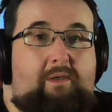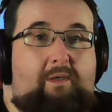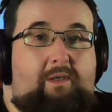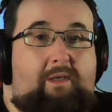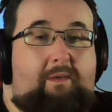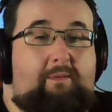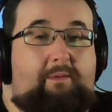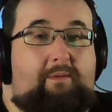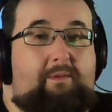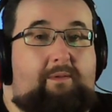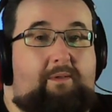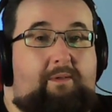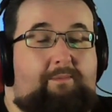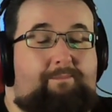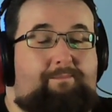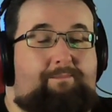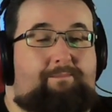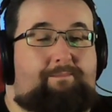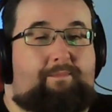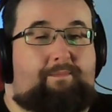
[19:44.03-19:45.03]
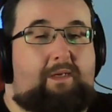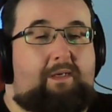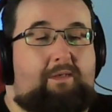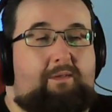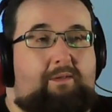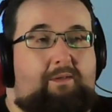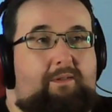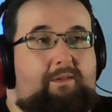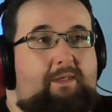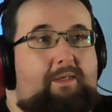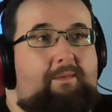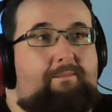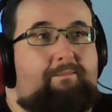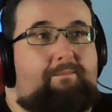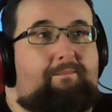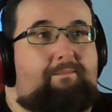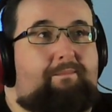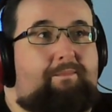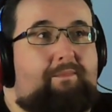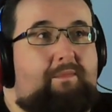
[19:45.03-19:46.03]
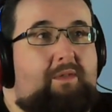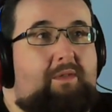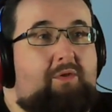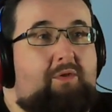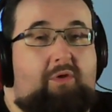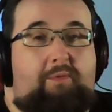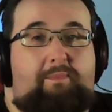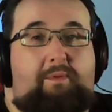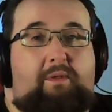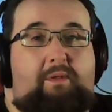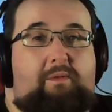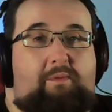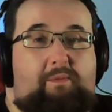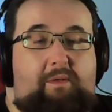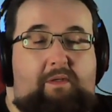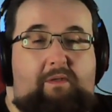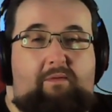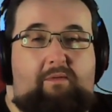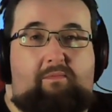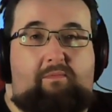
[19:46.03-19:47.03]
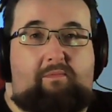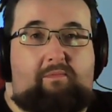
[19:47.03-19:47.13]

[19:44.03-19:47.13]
That was good. I enjoyed that. Short but sweet.